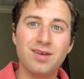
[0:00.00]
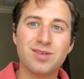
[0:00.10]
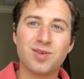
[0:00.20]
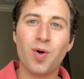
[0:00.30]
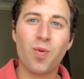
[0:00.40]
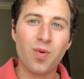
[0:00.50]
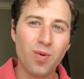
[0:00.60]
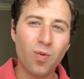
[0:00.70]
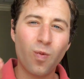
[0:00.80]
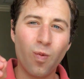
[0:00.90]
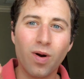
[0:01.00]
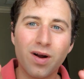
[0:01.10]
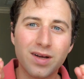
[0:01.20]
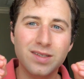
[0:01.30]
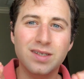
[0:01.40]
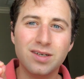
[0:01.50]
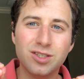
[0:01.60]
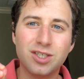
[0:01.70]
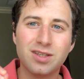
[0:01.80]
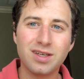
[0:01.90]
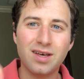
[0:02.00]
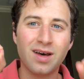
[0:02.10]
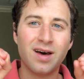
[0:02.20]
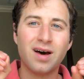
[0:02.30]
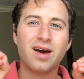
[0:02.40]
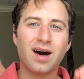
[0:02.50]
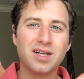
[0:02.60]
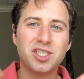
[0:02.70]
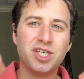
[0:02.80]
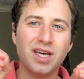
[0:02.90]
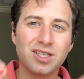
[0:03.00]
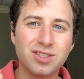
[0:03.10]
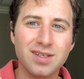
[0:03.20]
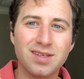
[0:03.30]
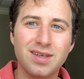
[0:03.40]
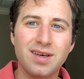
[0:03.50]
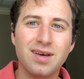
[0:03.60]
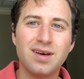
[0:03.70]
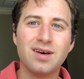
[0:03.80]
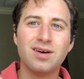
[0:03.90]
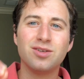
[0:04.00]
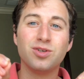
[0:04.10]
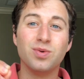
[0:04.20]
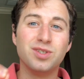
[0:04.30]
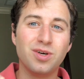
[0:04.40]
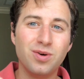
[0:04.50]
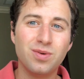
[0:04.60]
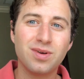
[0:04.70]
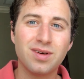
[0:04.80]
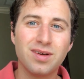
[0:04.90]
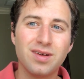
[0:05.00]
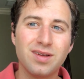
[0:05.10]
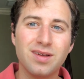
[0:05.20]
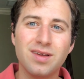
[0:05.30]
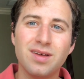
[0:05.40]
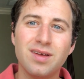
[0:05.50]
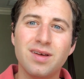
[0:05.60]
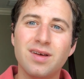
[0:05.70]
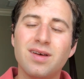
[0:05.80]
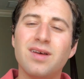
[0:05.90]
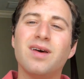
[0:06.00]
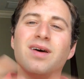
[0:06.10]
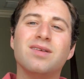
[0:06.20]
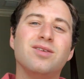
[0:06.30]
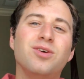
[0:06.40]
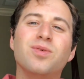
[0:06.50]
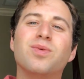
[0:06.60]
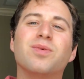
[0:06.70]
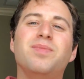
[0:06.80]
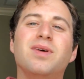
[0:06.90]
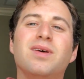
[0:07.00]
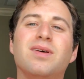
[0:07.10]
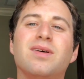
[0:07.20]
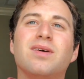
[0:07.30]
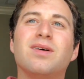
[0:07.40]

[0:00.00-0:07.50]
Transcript: So work diligently, conscientiously to attune, and you will be